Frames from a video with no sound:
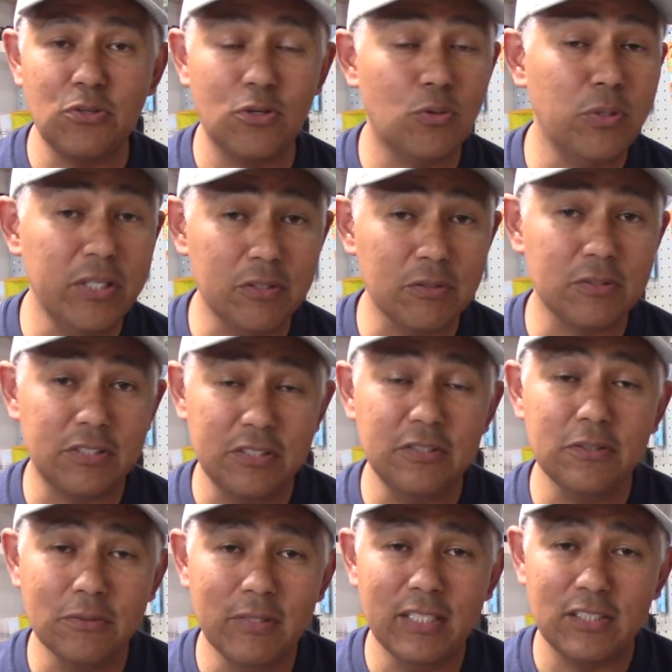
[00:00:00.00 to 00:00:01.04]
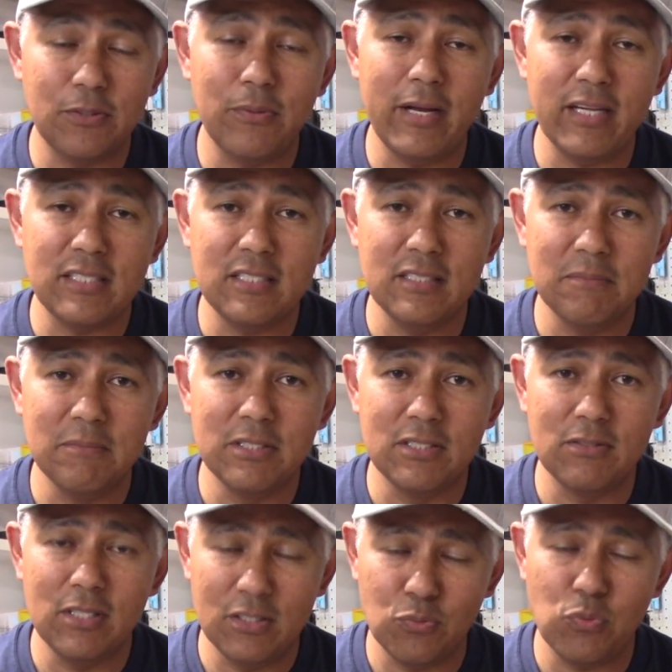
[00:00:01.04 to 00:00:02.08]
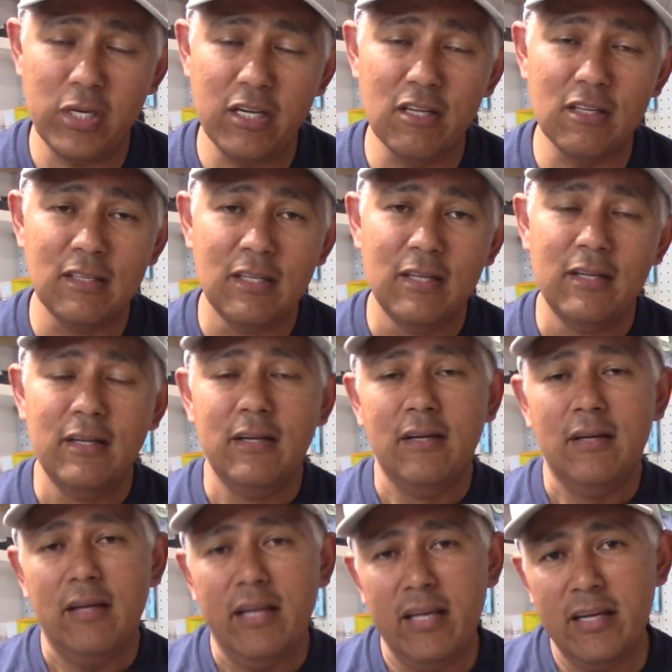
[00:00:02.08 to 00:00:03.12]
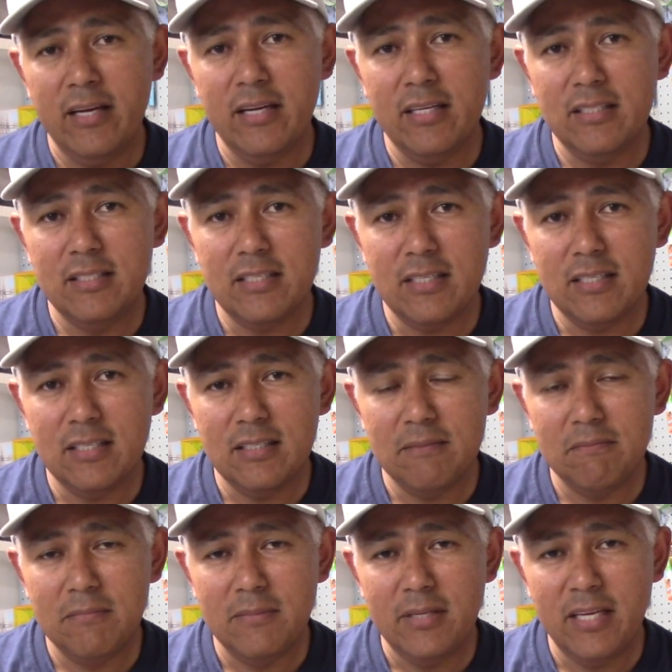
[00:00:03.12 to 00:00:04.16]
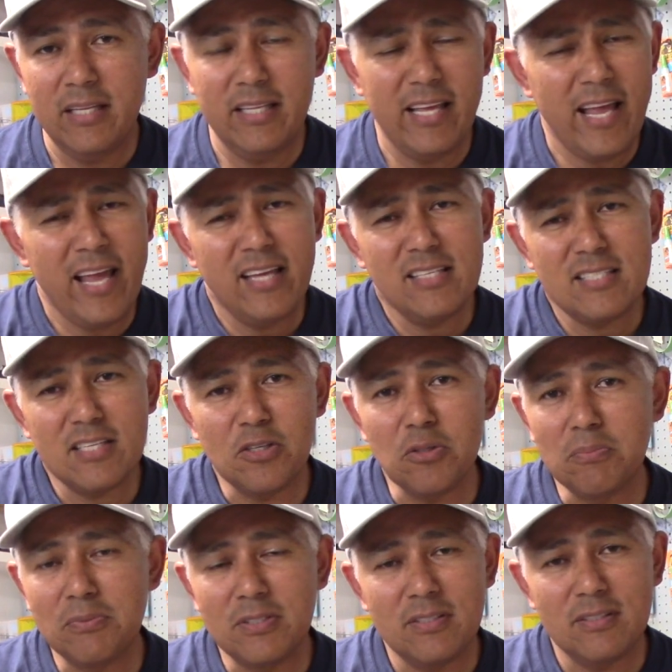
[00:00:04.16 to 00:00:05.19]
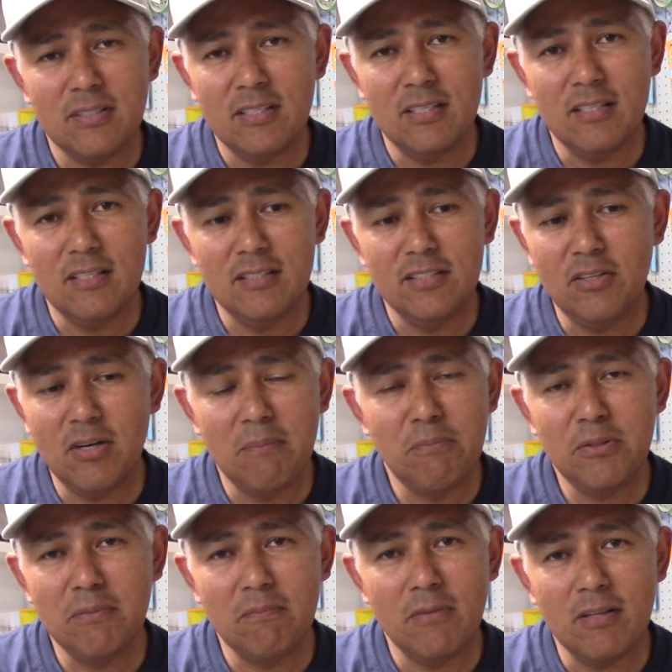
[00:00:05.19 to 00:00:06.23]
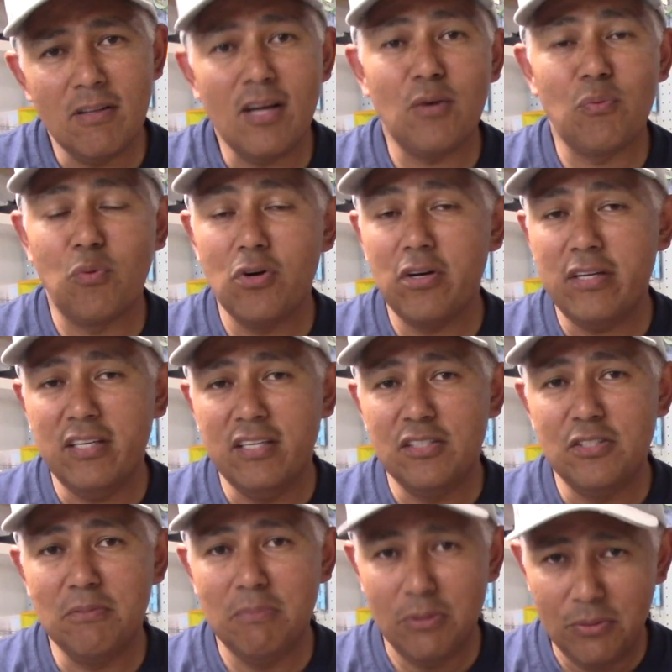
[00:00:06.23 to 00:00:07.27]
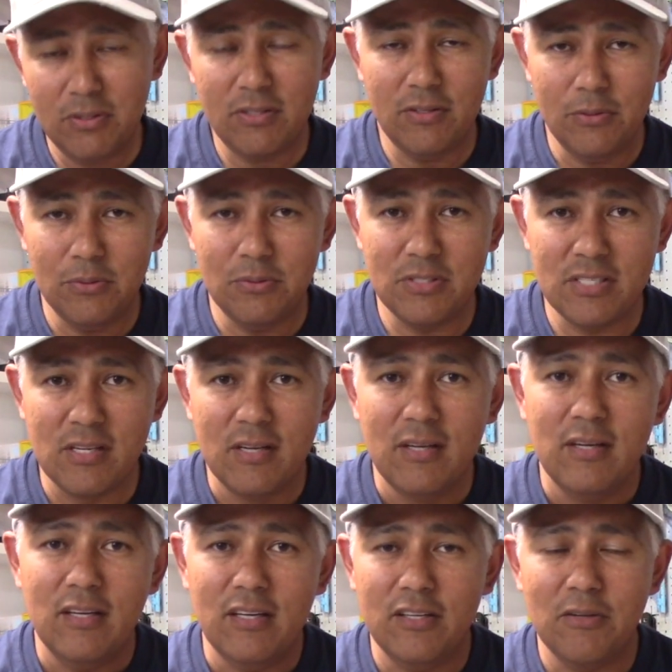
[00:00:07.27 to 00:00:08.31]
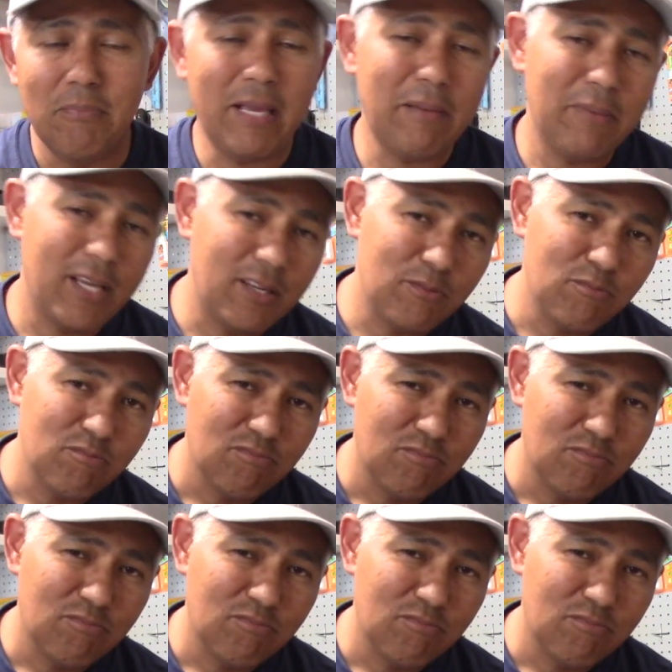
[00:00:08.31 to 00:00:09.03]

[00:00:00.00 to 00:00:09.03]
Queel too has cracks in him as well. And the Aang sculpt, I put a lot of work into both of those. Batman,